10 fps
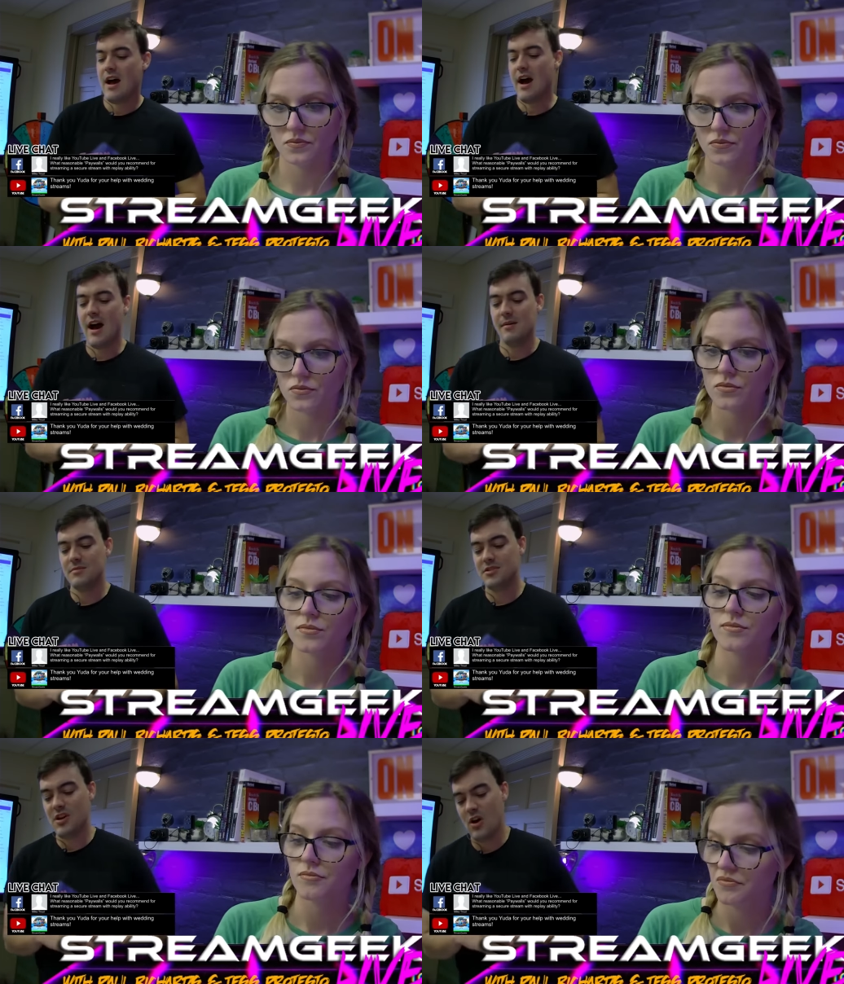
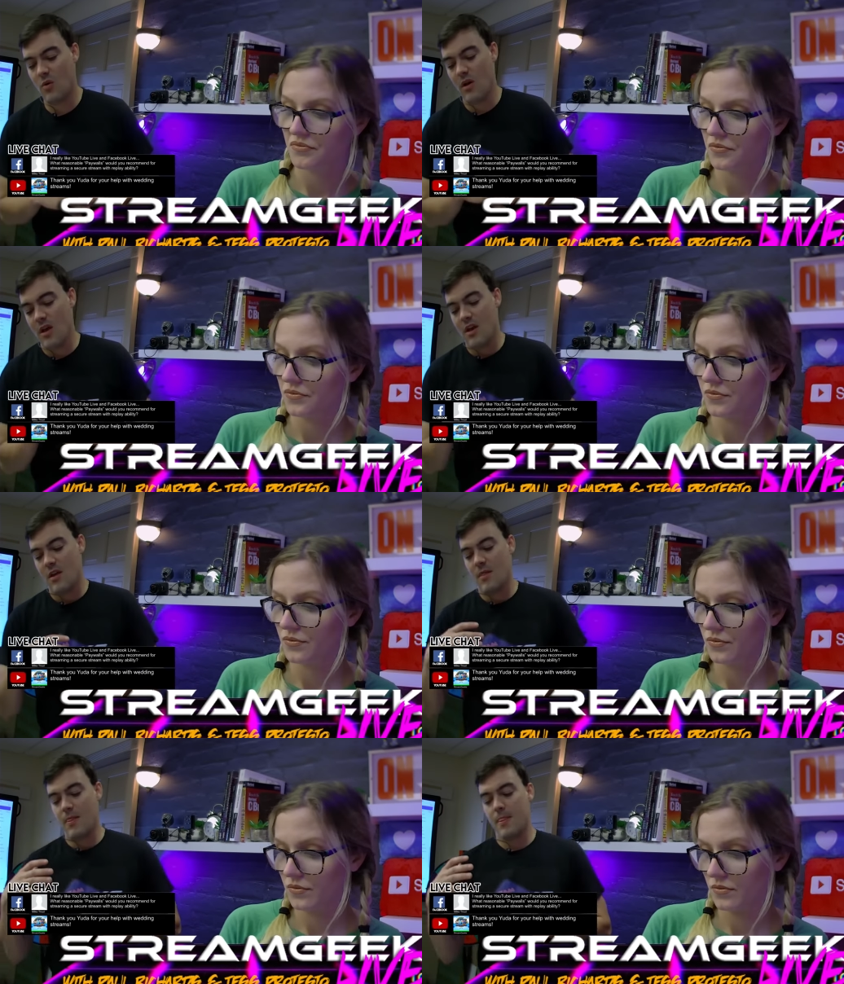Speaker 1: Um, so
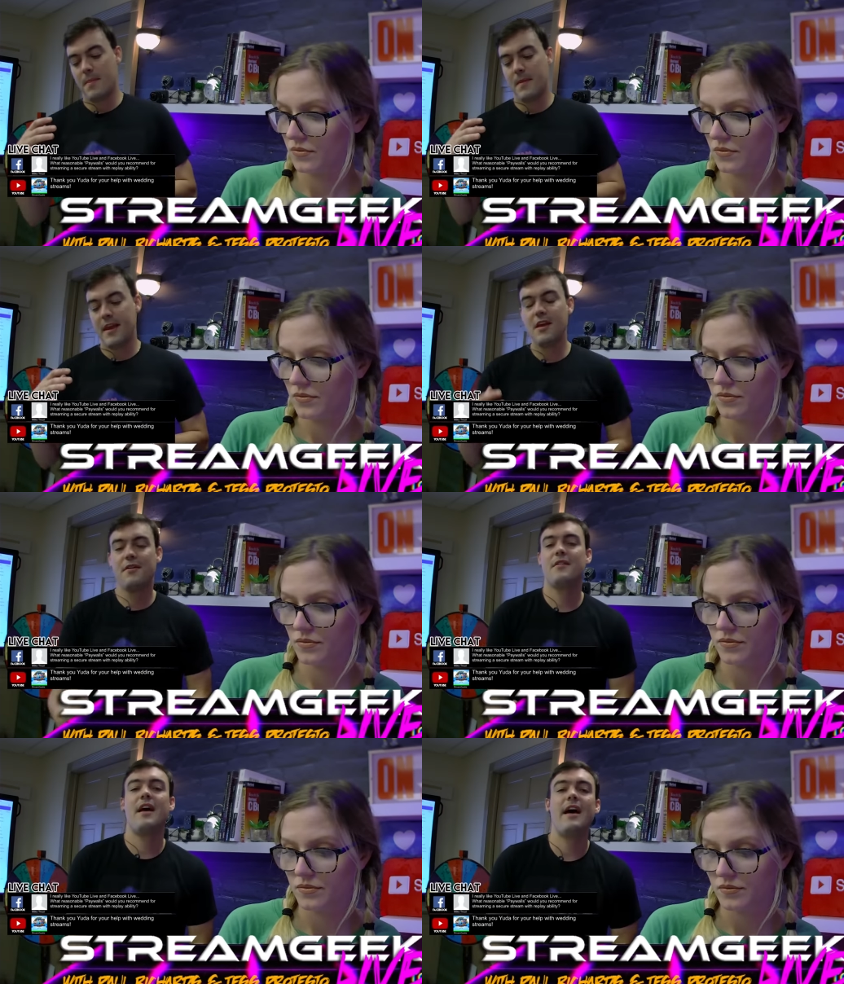
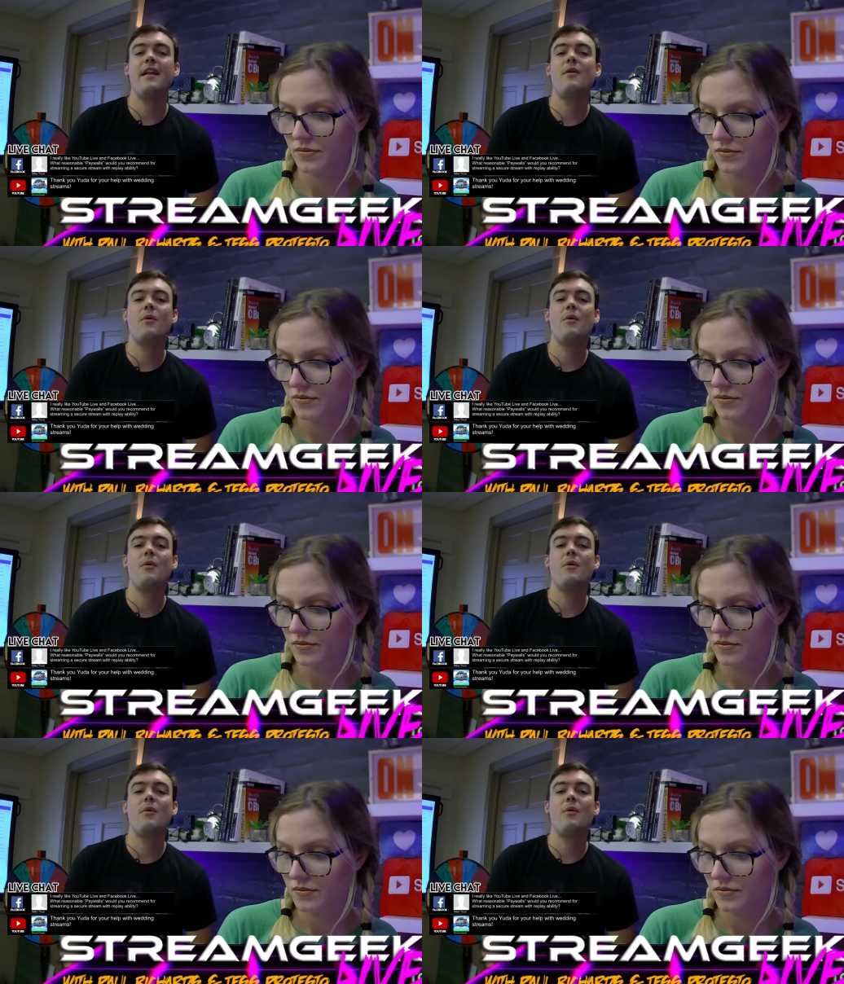Ethernet,